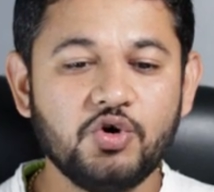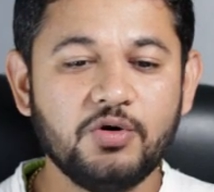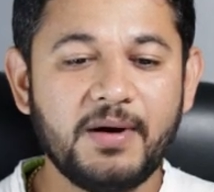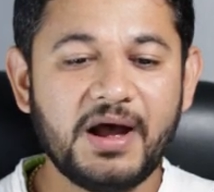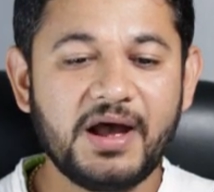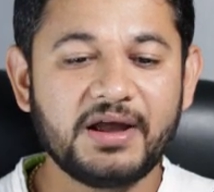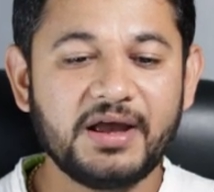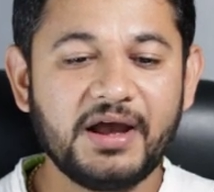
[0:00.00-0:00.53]
go
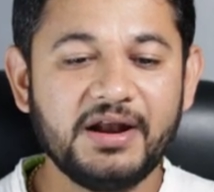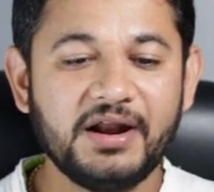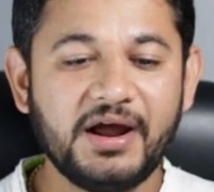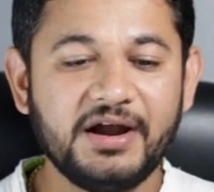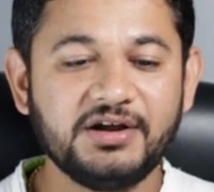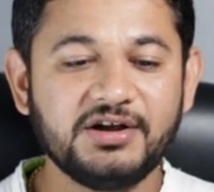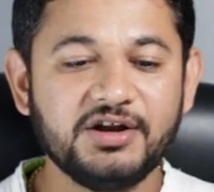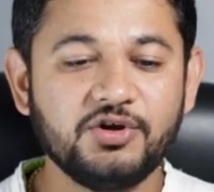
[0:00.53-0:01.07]
back and
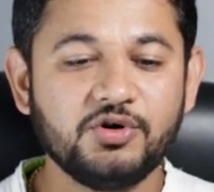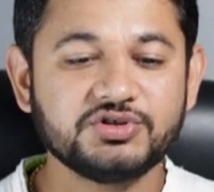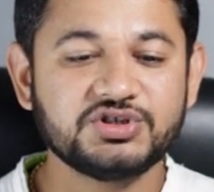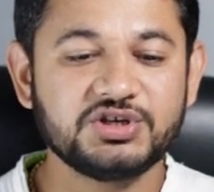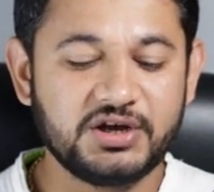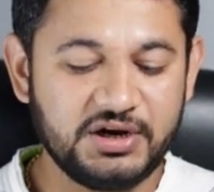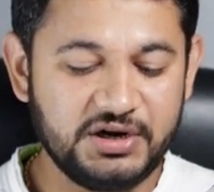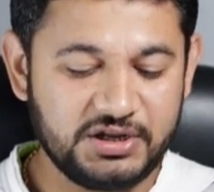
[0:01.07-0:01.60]
enter your
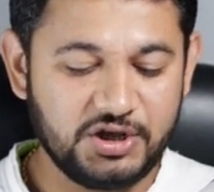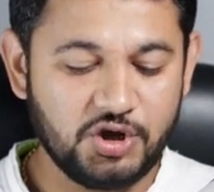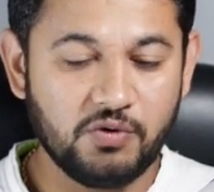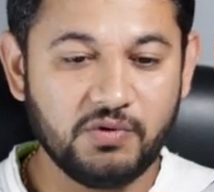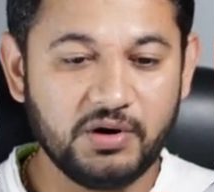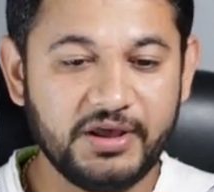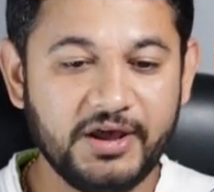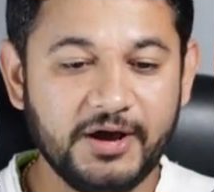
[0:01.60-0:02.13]
secret key
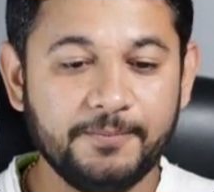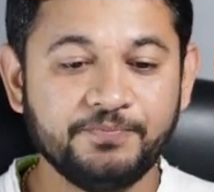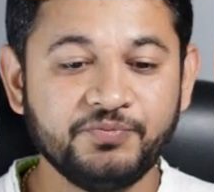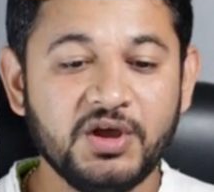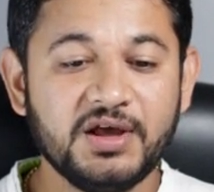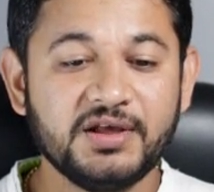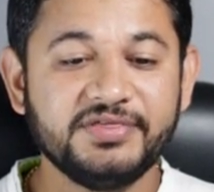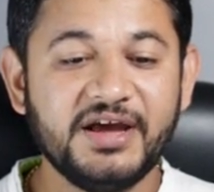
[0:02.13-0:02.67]
over here.
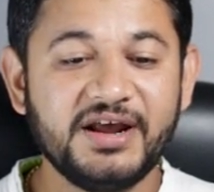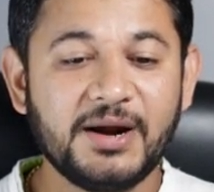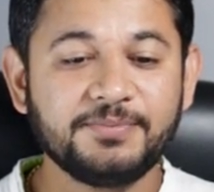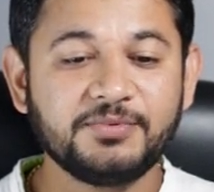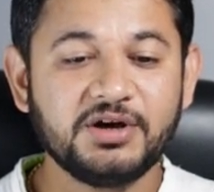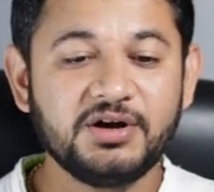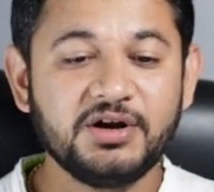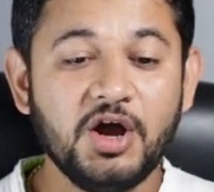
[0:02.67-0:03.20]
Then
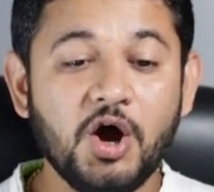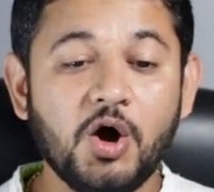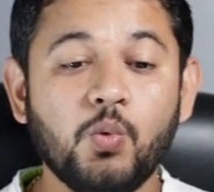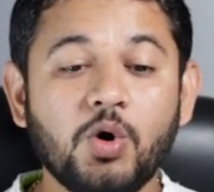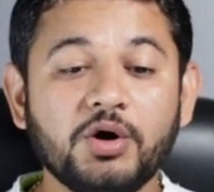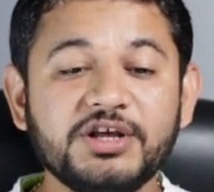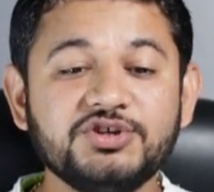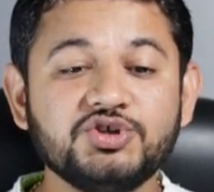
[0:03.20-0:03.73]
after,
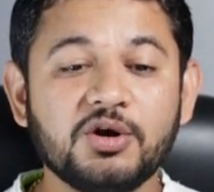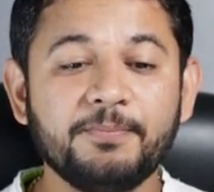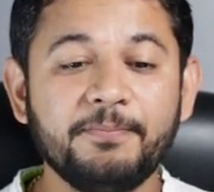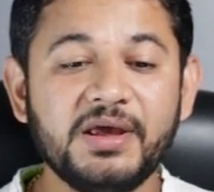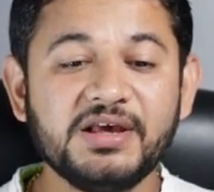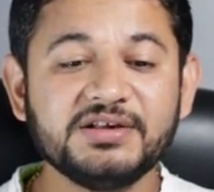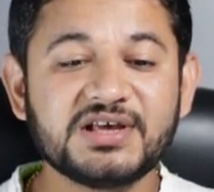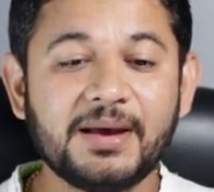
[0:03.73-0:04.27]
what is your
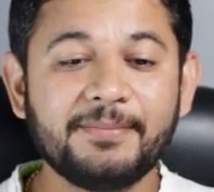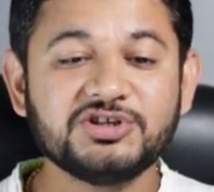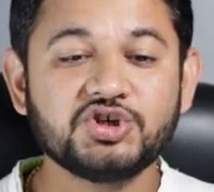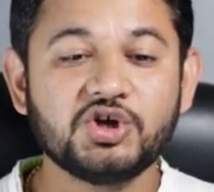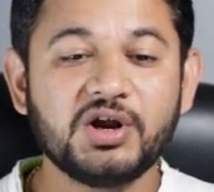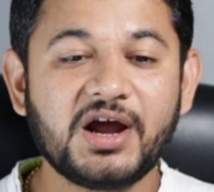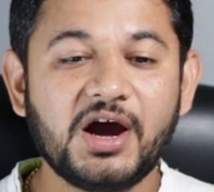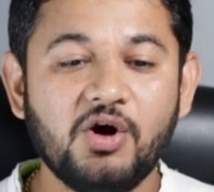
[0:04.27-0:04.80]
base
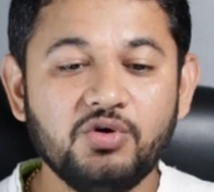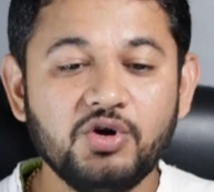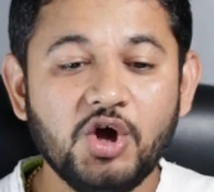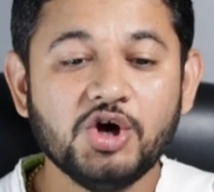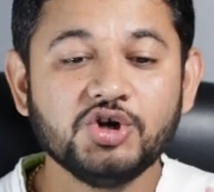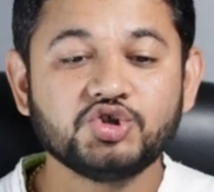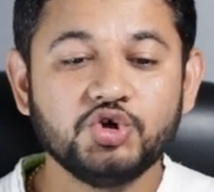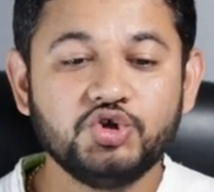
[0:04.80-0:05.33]
Amazon account?
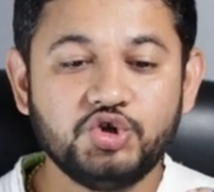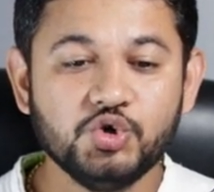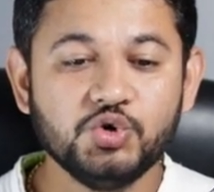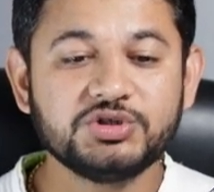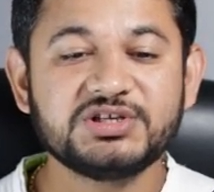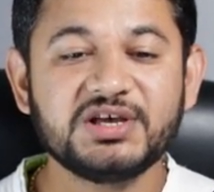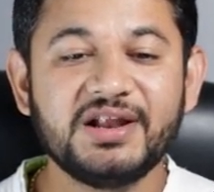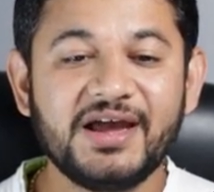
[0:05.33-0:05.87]
So you
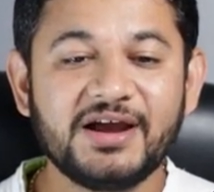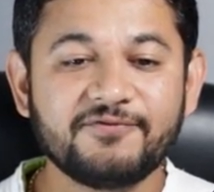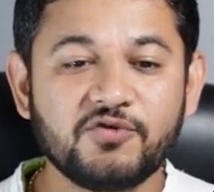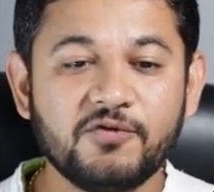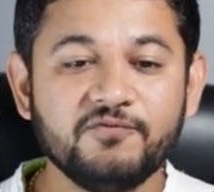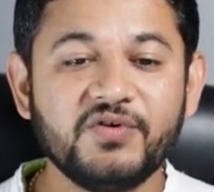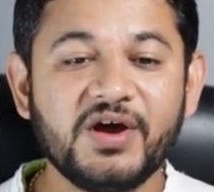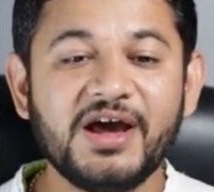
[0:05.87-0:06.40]
select
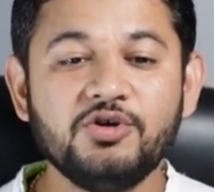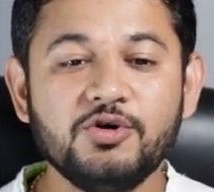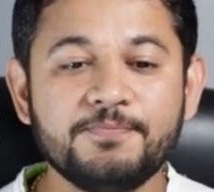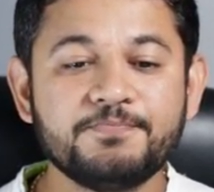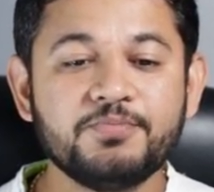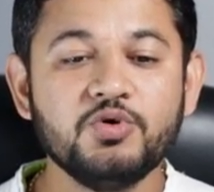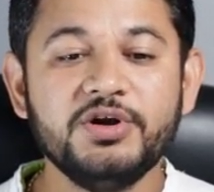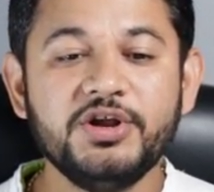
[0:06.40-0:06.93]
from where you
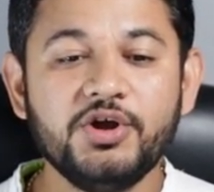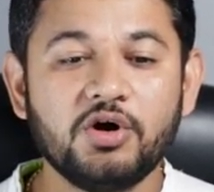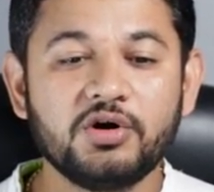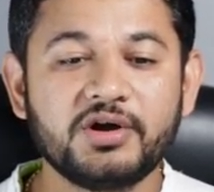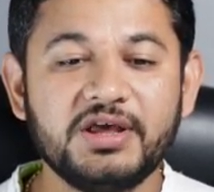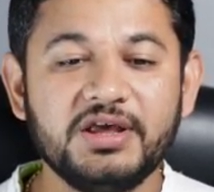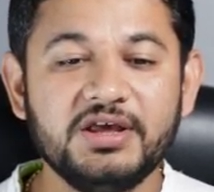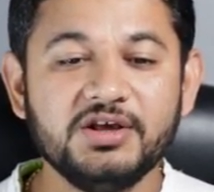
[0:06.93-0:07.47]
pulled
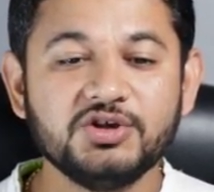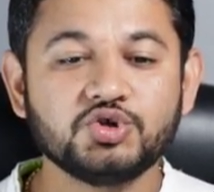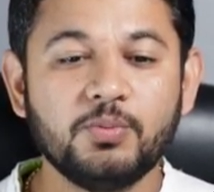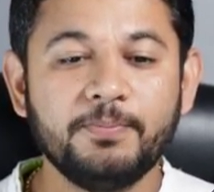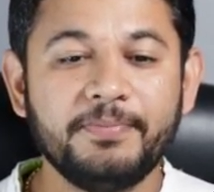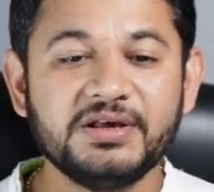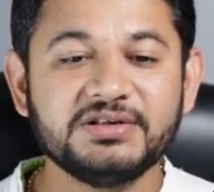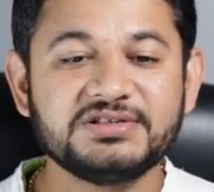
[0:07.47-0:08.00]
your key. So
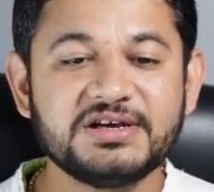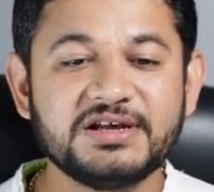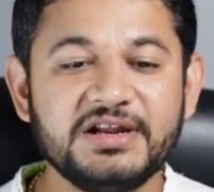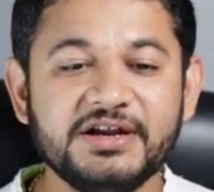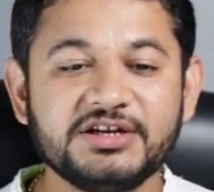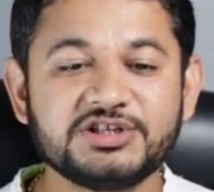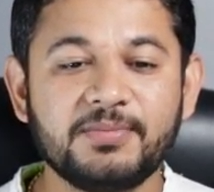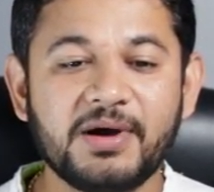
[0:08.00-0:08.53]

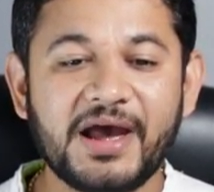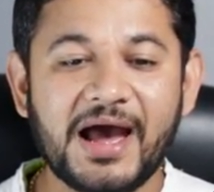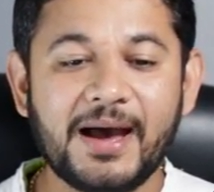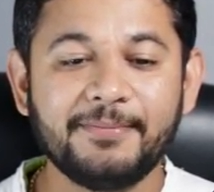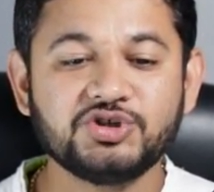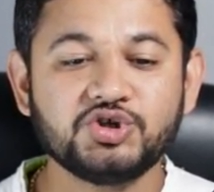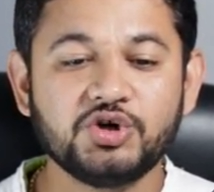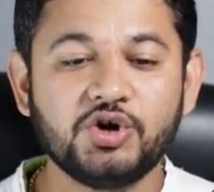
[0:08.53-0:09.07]
basically it's my
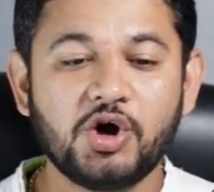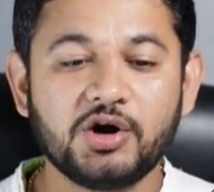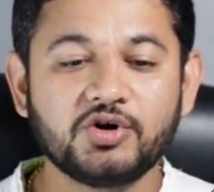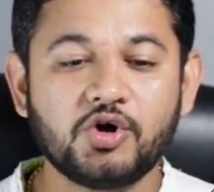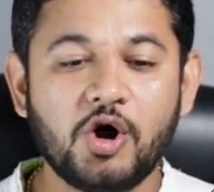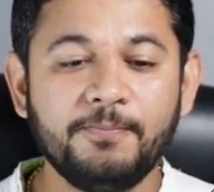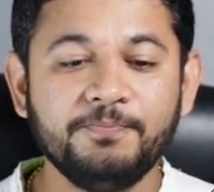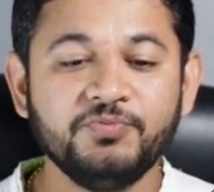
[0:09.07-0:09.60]
amazon
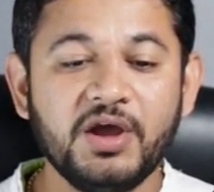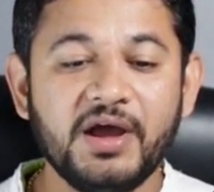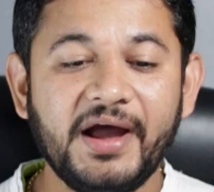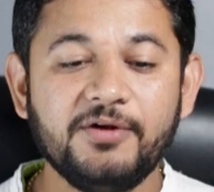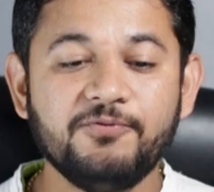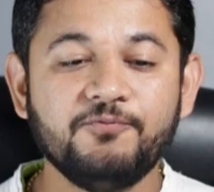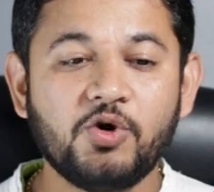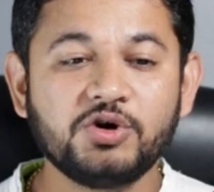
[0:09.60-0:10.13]
dot com,
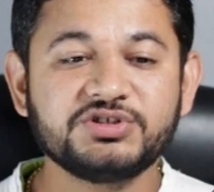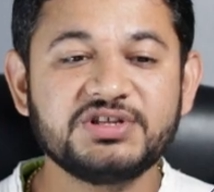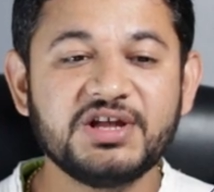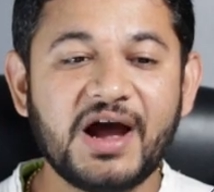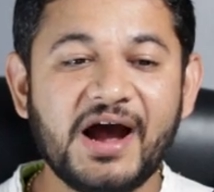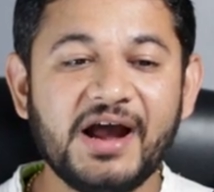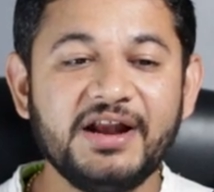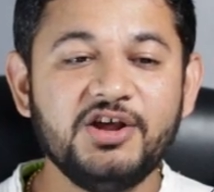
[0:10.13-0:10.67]
and what's
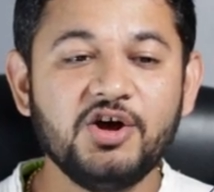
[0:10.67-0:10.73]
the I